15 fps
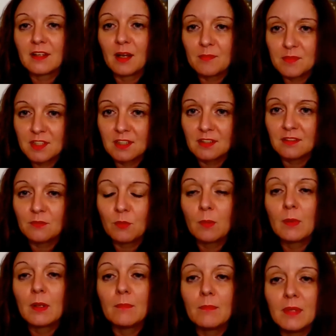comes in.
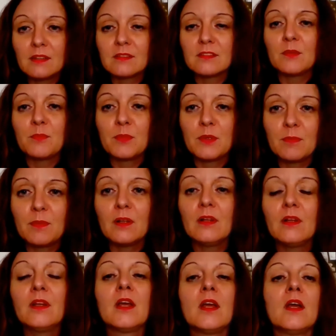We will meet the
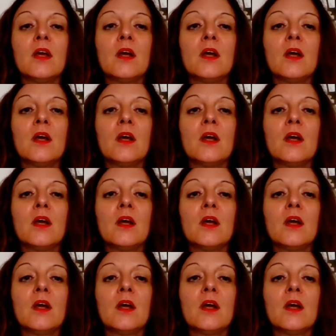people